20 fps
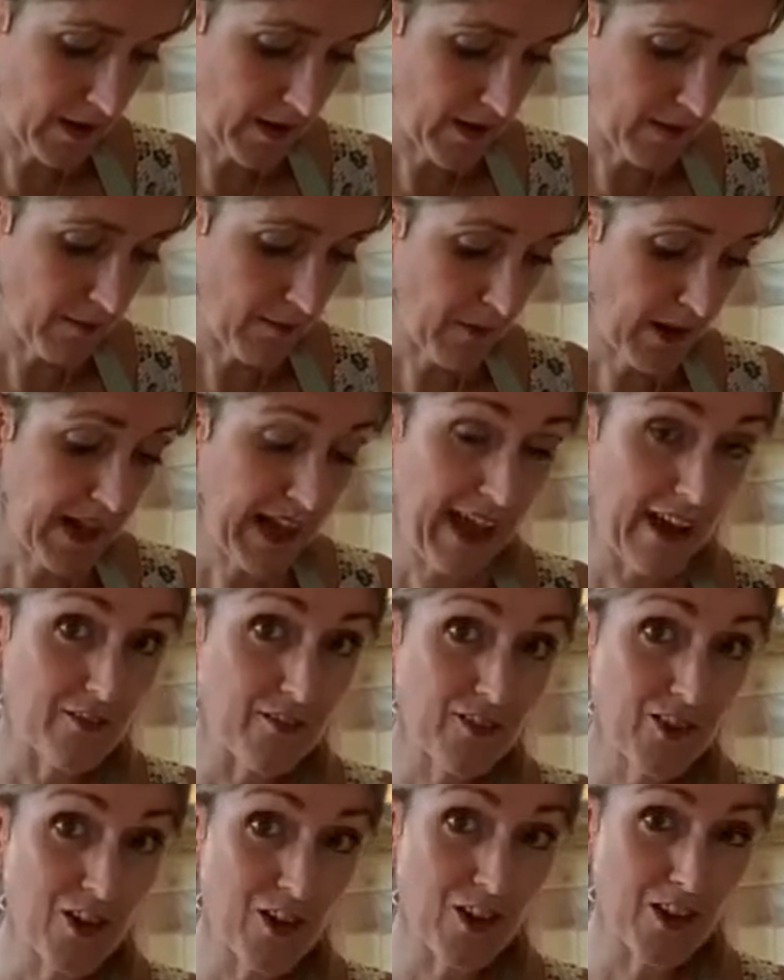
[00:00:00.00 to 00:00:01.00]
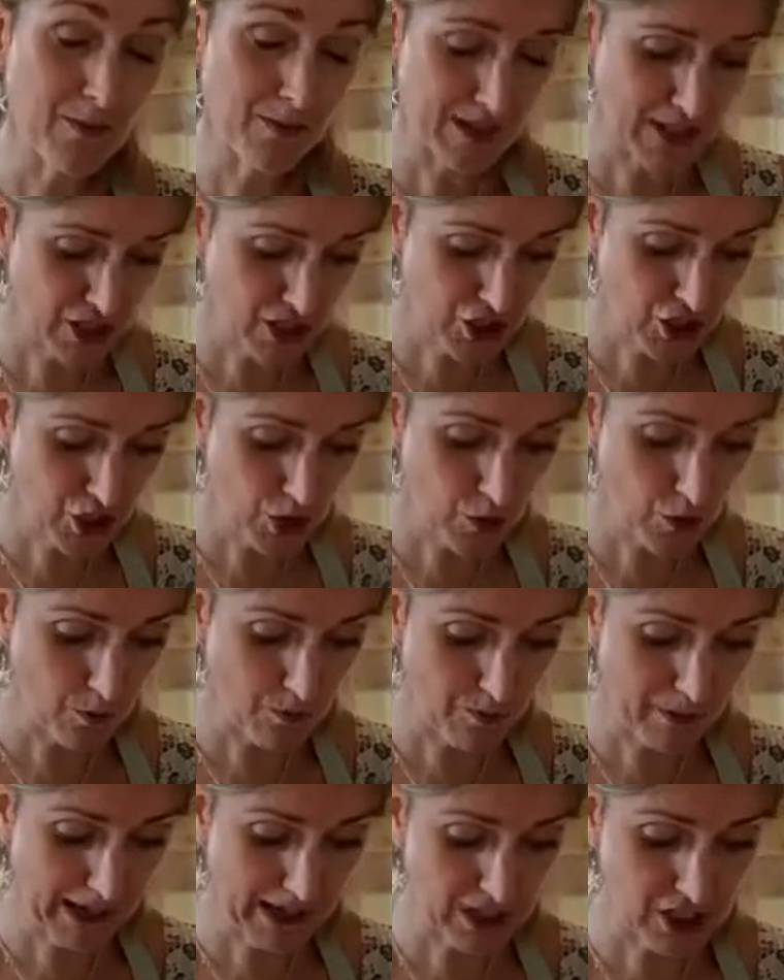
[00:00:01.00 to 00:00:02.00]
Might have to cook them in 2
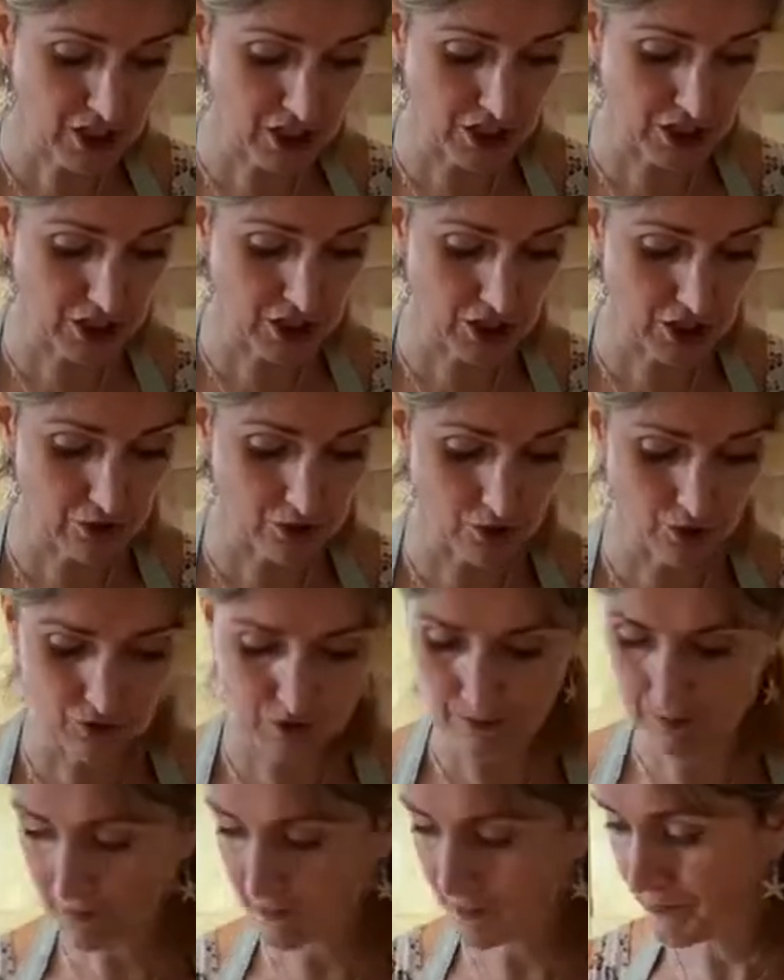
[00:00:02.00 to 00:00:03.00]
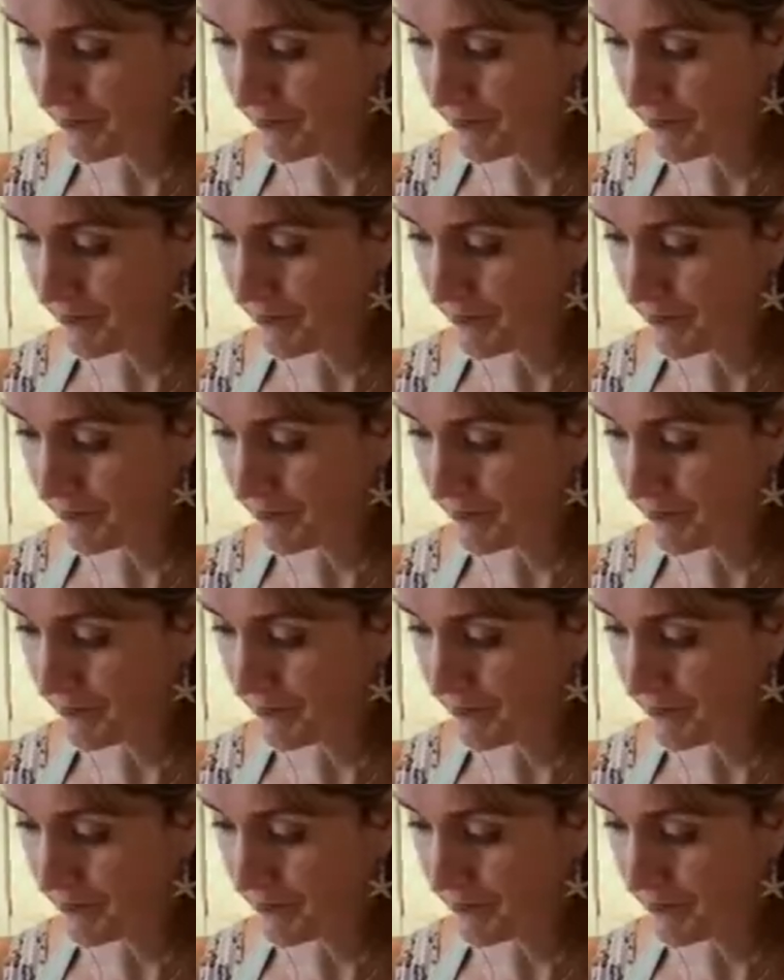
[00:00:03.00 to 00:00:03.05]
batches, children.